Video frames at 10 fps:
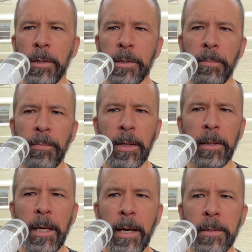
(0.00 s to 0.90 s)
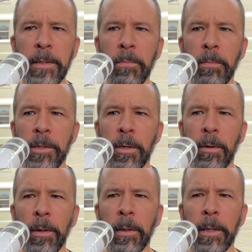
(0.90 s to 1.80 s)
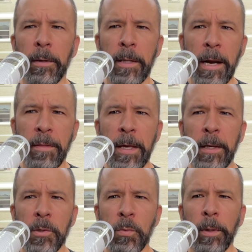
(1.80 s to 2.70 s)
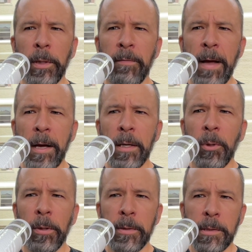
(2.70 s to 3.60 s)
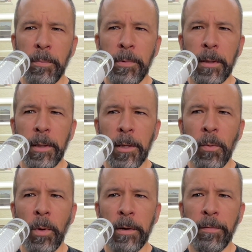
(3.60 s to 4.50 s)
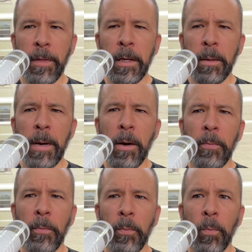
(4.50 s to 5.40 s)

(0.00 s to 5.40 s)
something that I didn't mention earlier that I think is really valuable and something that you want to think about